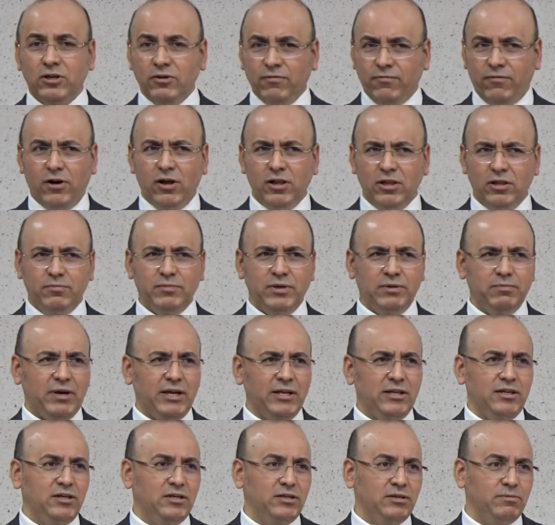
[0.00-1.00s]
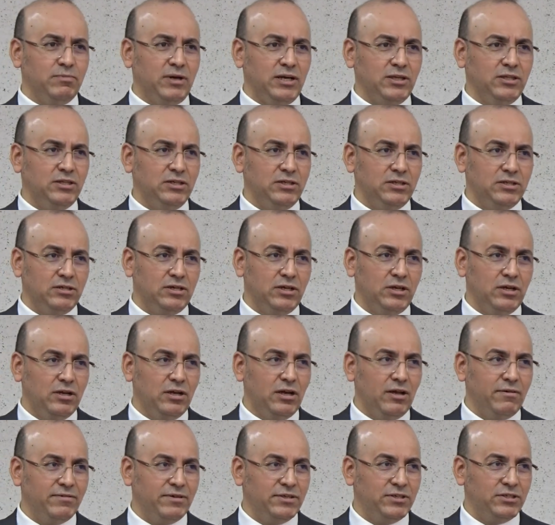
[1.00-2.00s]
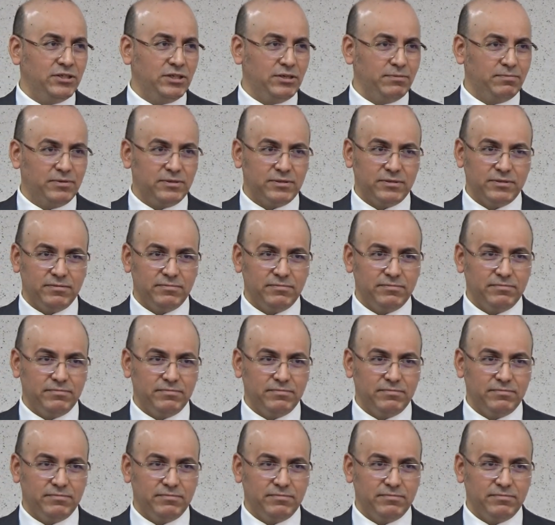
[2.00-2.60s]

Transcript: Follow me, my, my dear loving ships.